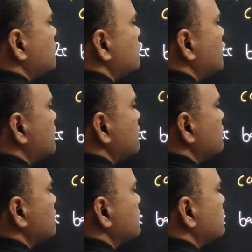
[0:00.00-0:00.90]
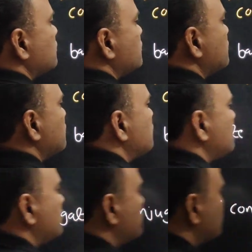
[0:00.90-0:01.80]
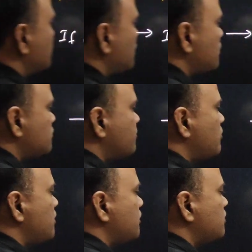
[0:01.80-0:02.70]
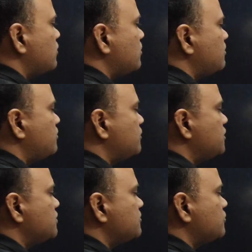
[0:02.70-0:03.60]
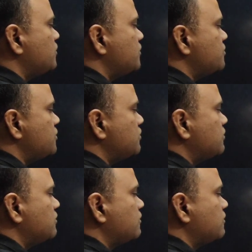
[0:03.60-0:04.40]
then the corresponding compound is more acidic.